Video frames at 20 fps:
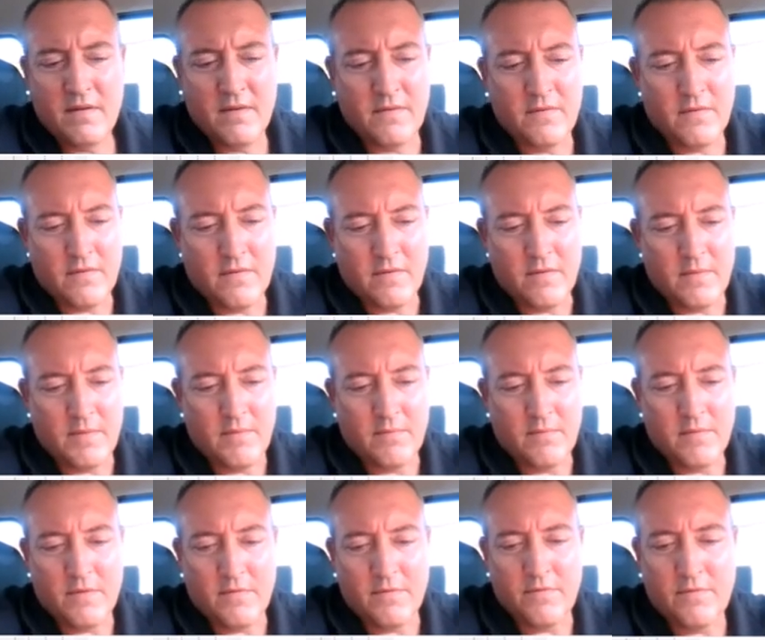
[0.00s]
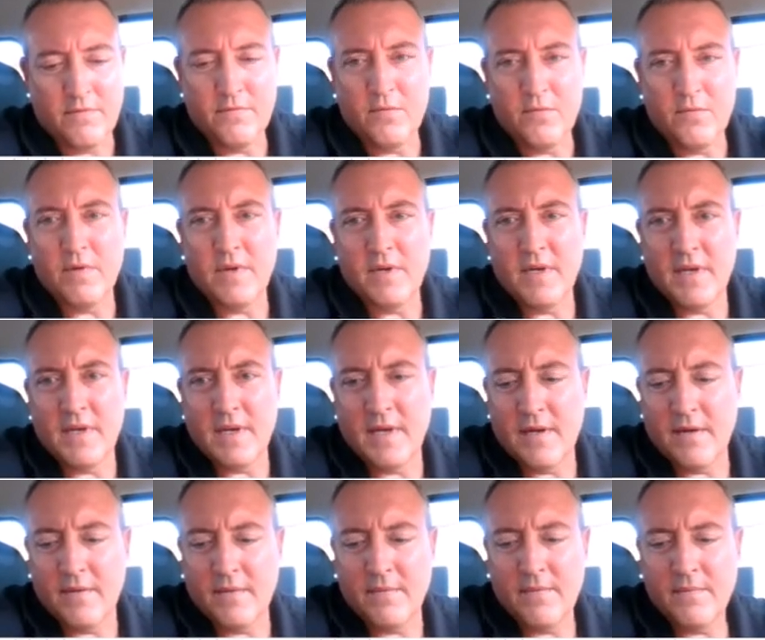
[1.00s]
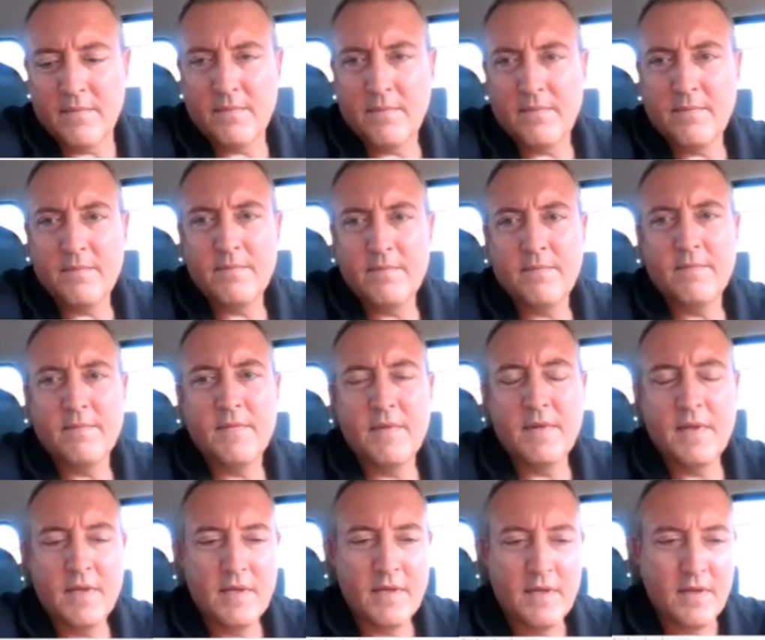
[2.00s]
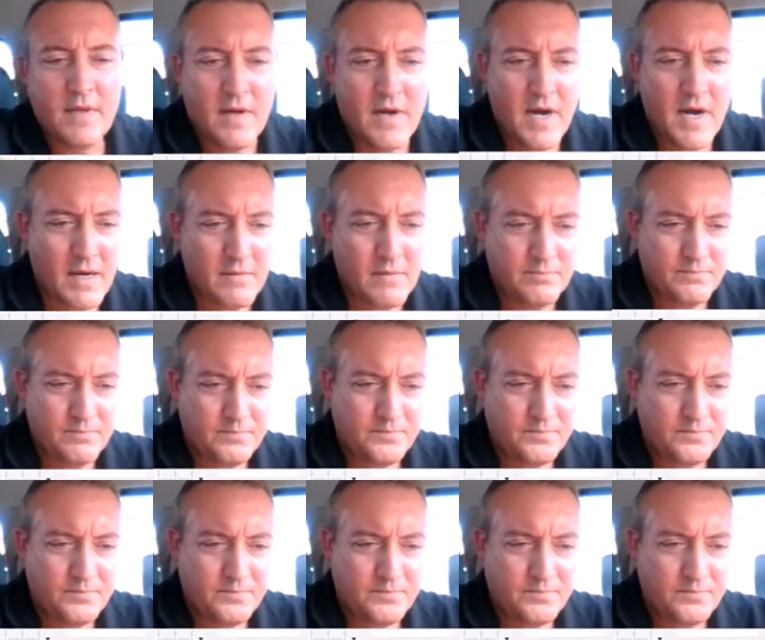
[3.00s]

This is going to be 140 now. All right.